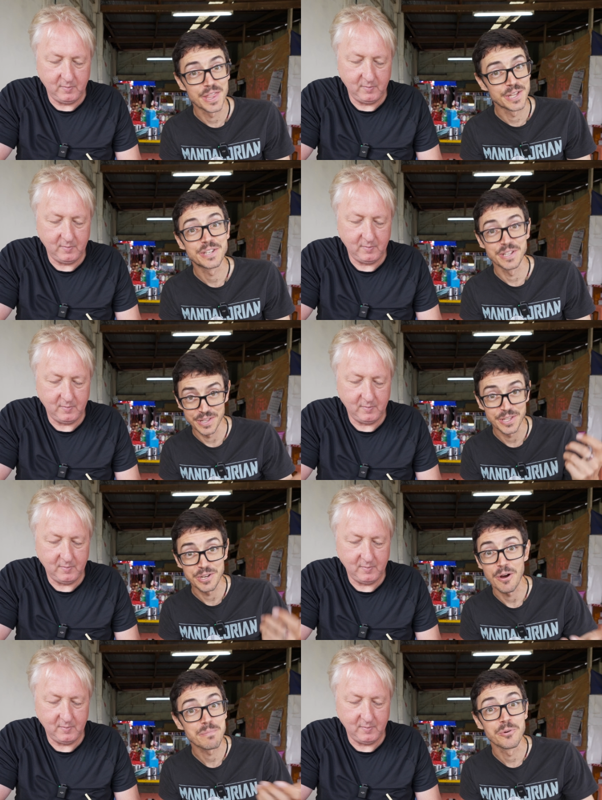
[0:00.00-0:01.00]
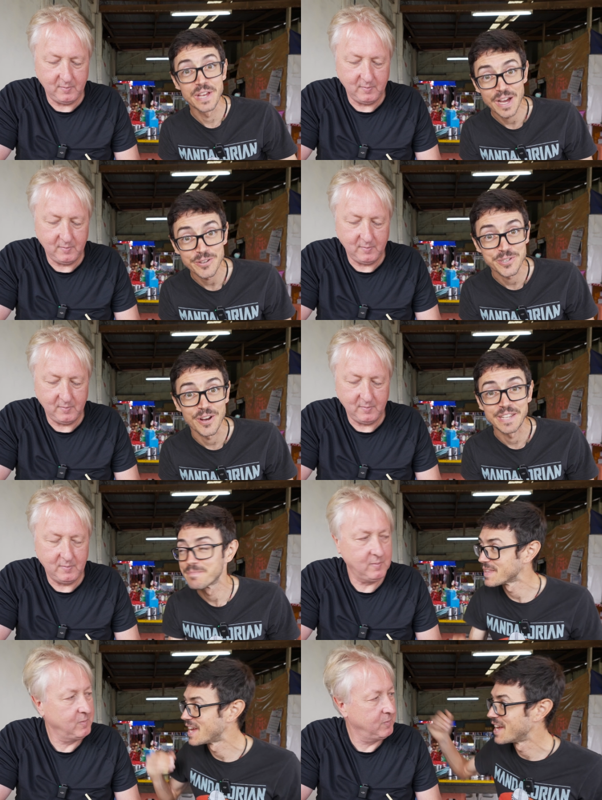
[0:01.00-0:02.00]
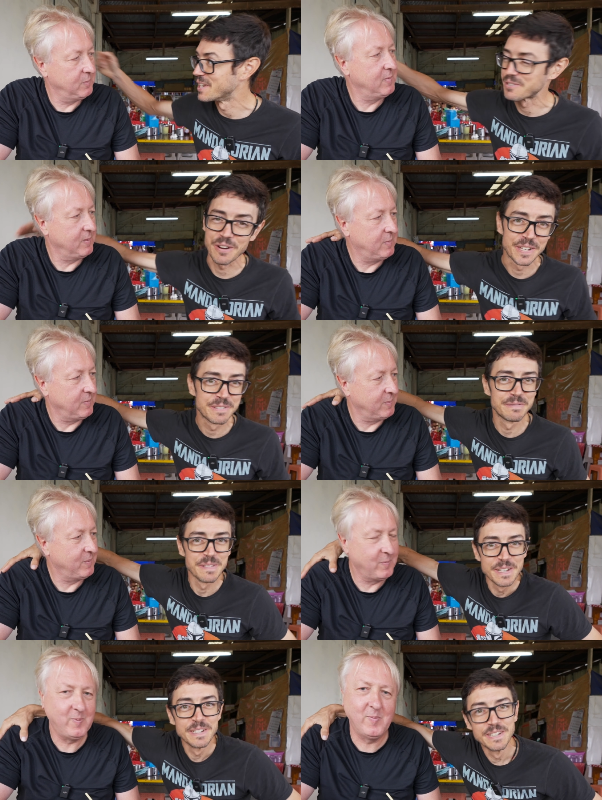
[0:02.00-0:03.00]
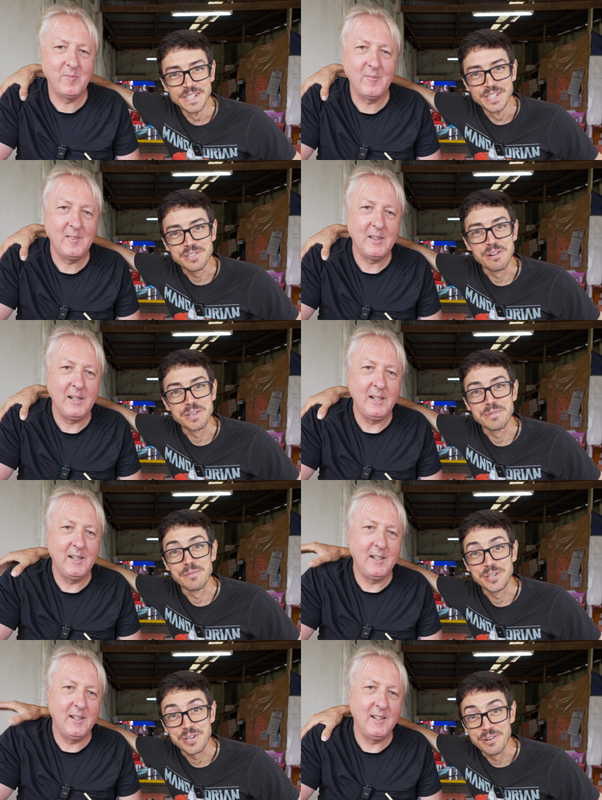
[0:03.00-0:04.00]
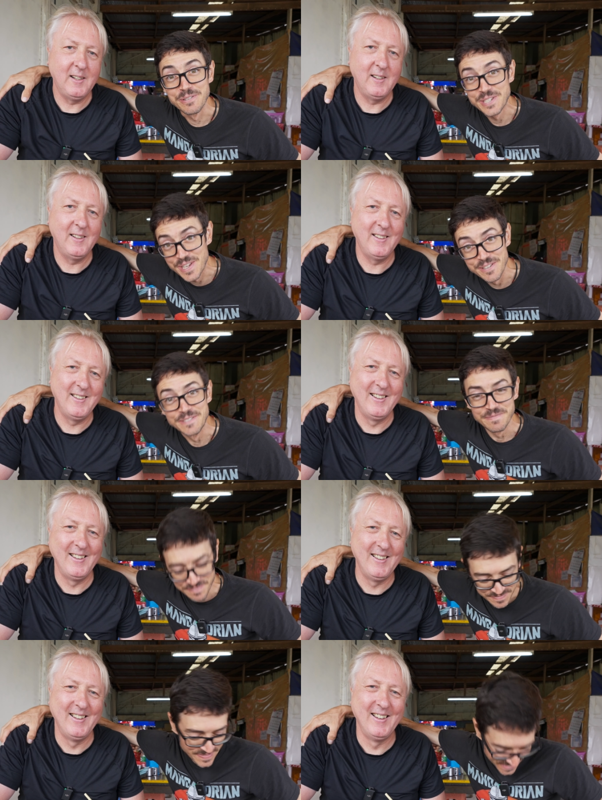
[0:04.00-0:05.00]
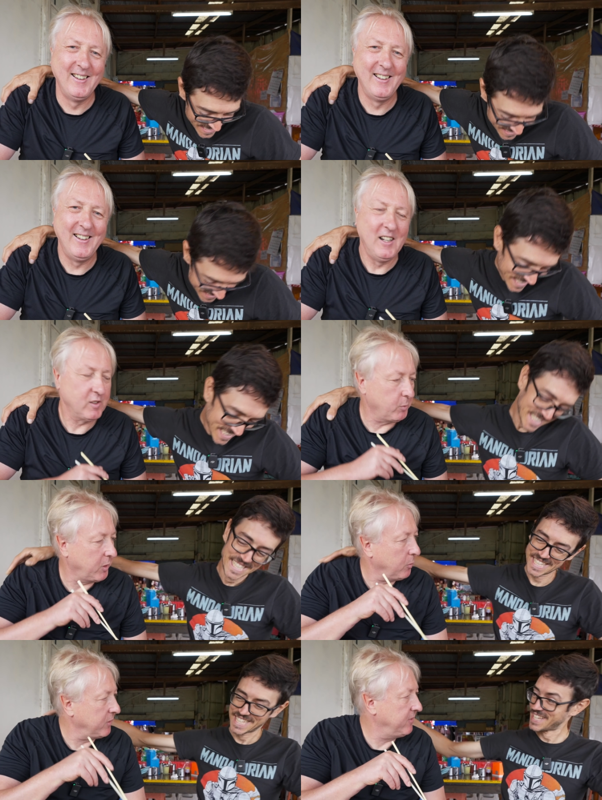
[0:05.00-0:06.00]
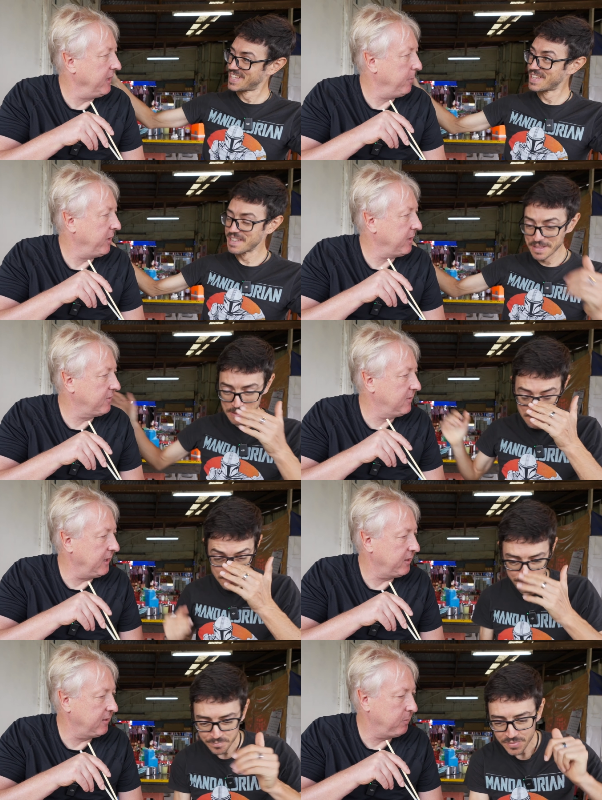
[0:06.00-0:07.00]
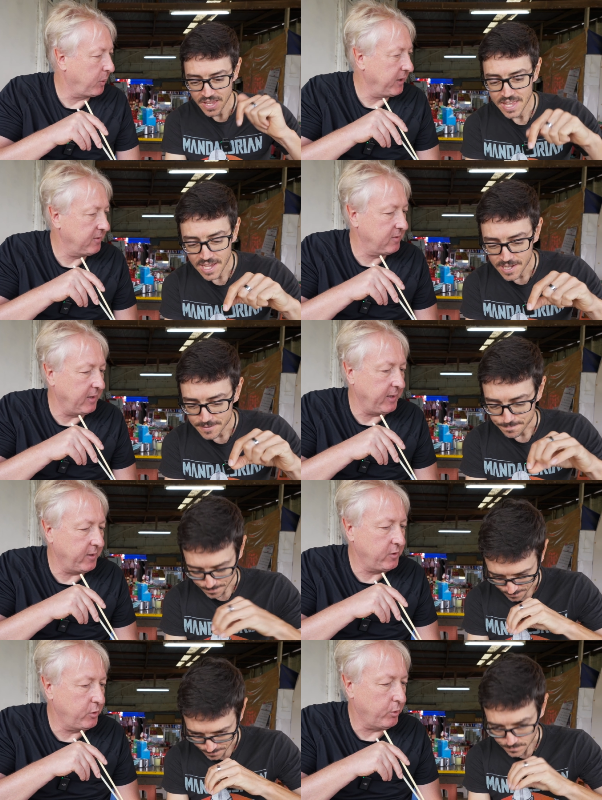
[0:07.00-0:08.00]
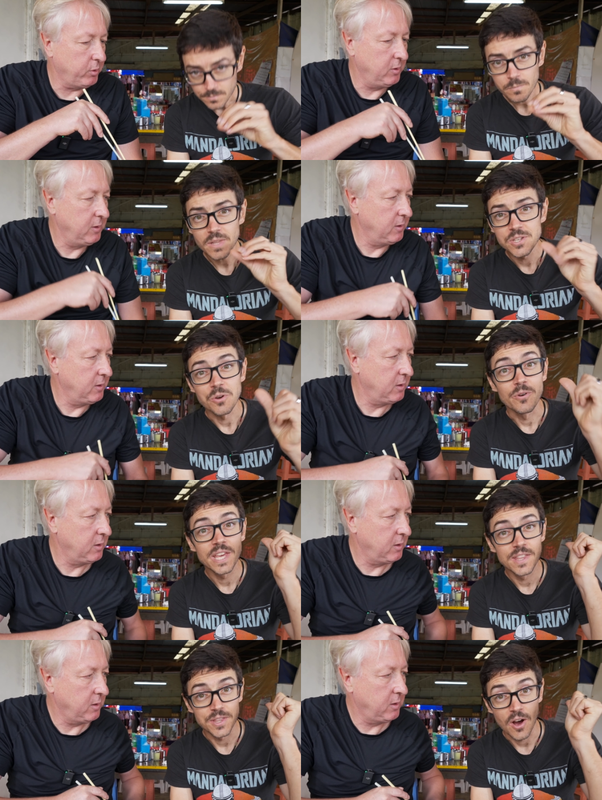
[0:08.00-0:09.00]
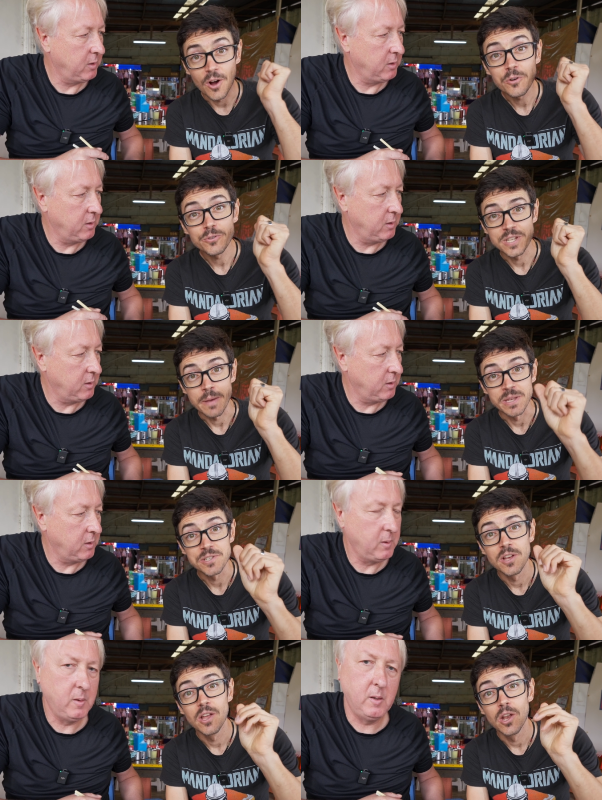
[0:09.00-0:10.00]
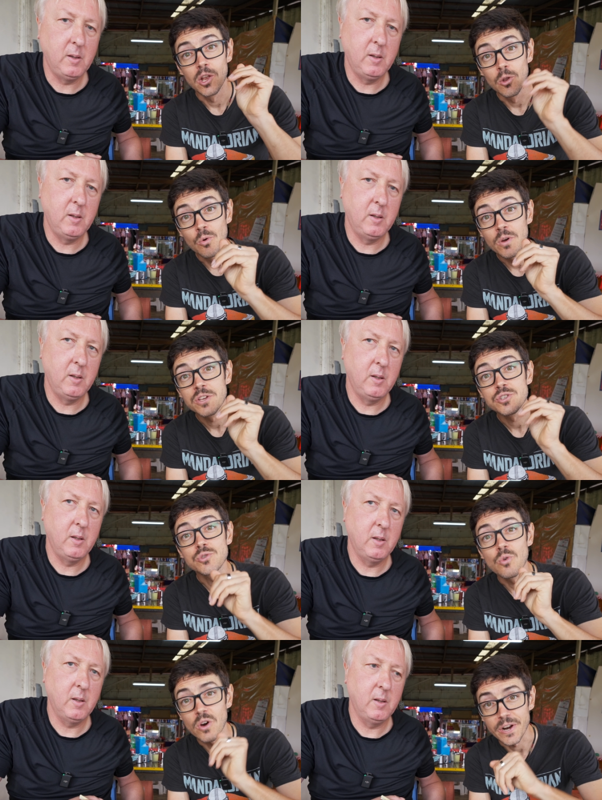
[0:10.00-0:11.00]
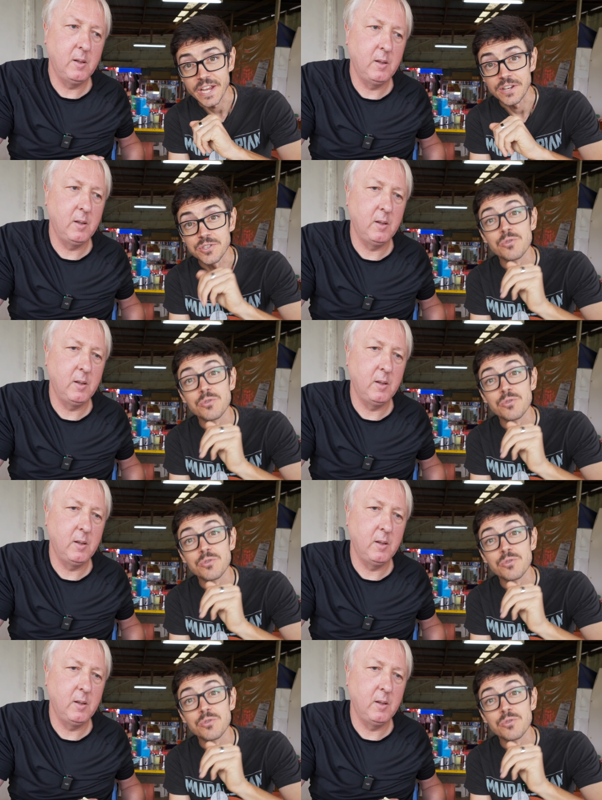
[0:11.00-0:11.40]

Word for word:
Speaker 1: the, the Doi Pui khao soi. And it's great. It's great to be able to share it with Steven.
Speaker 2: So what, what's the name
Speaker 1: of this this place, uh, Joe? So the uncle's name is Lung Su Rin.